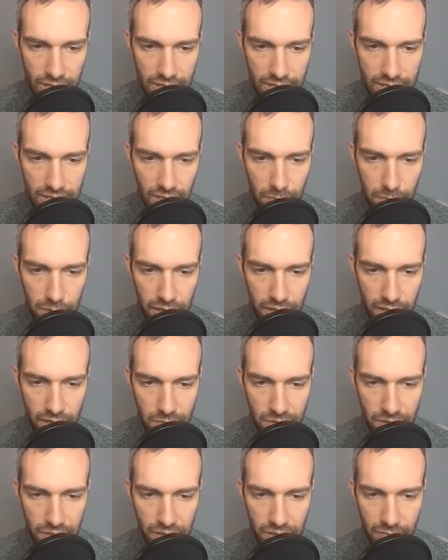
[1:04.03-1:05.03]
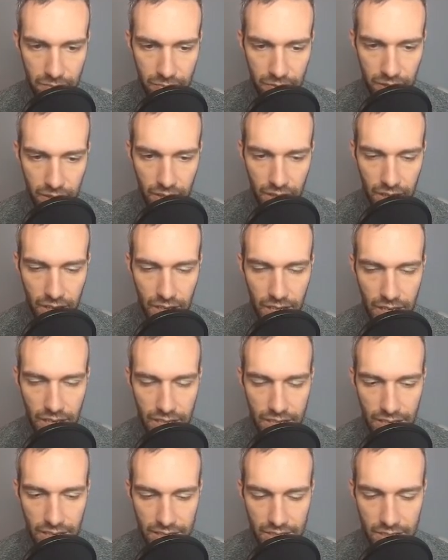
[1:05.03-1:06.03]
Sableye comes in.
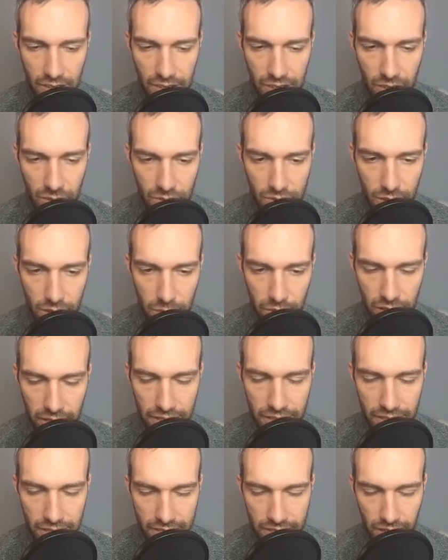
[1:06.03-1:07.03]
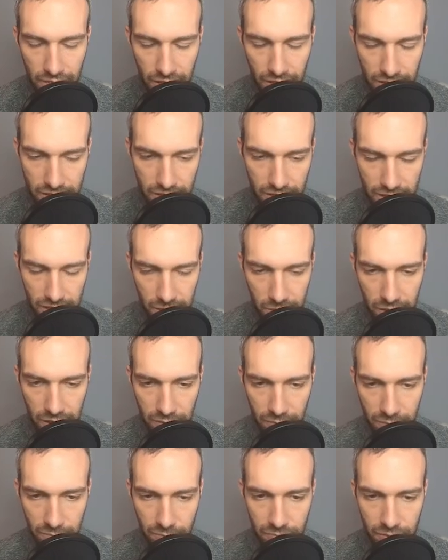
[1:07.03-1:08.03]
Yes, I know Sableye does have Dazzling Gleam
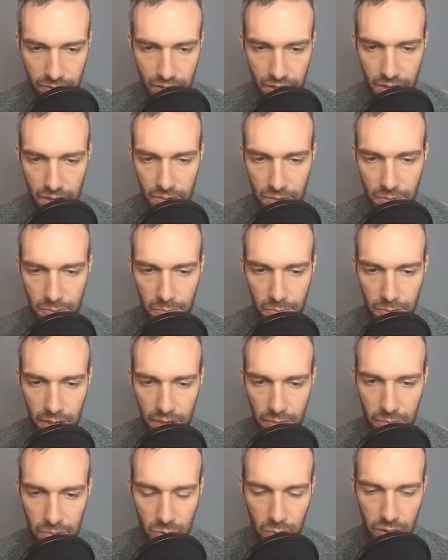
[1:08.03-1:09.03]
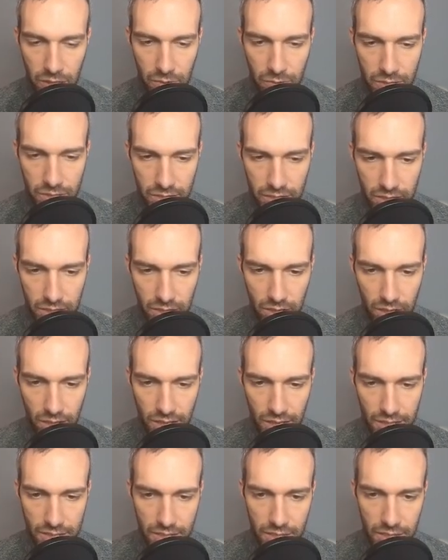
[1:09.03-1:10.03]
now. But between the resisted
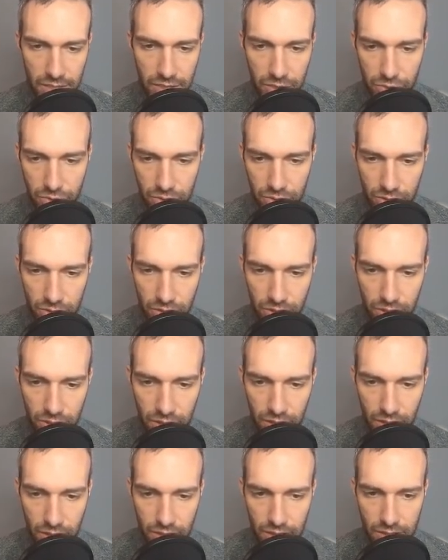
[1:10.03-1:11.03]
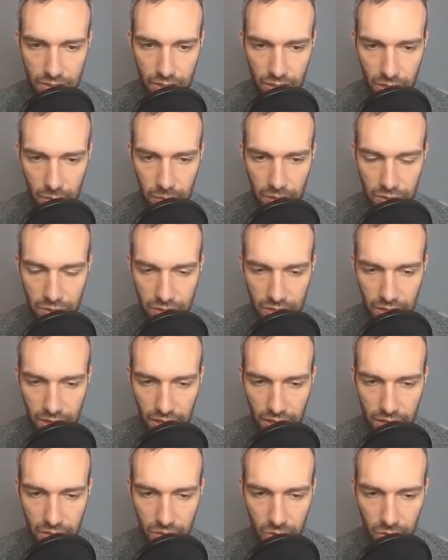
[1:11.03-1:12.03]
claws and the neutral sucker punches, I
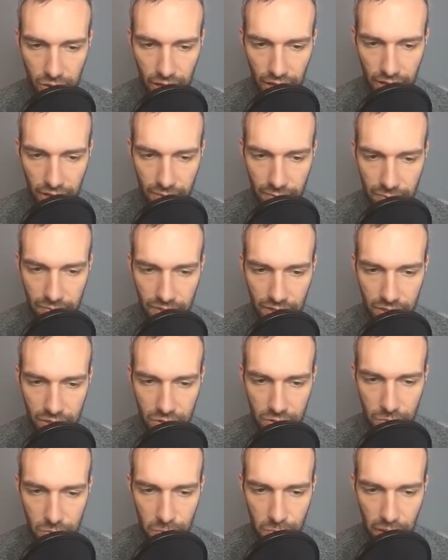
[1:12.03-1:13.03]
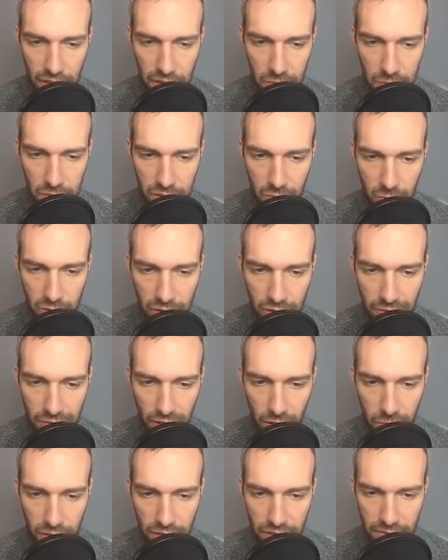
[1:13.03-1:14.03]
thought I'd do okay. They do bait me with the
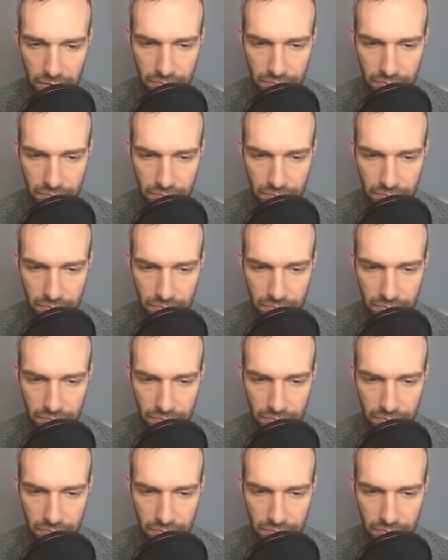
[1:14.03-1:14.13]
foul play.